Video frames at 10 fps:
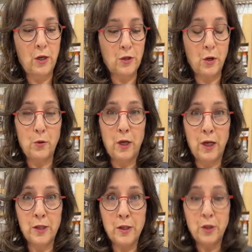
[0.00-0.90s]
So
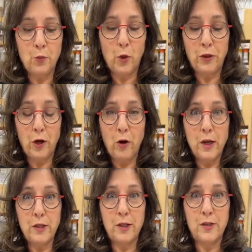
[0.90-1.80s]
what their
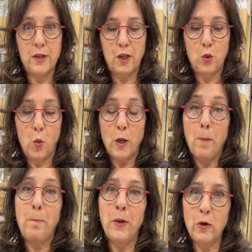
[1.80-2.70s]
idea is that you want
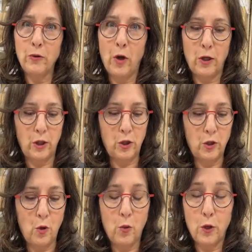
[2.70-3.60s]
to build on it. You
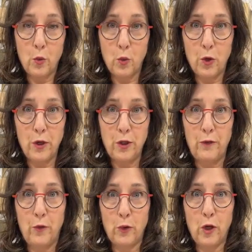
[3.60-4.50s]
don't want to worry that
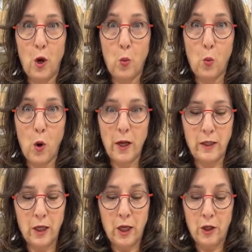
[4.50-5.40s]
you've only got
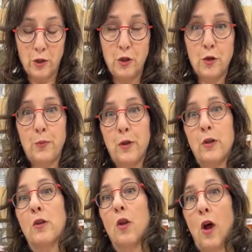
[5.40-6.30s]
1 that you could put
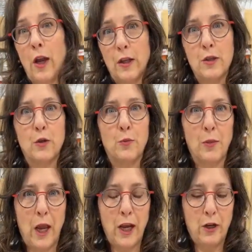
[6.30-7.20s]
in lined or
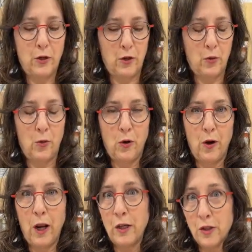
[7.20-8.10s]
blank
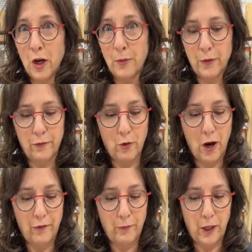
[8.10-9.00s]
or any type of
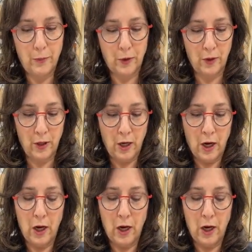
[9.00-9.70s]
graph paper.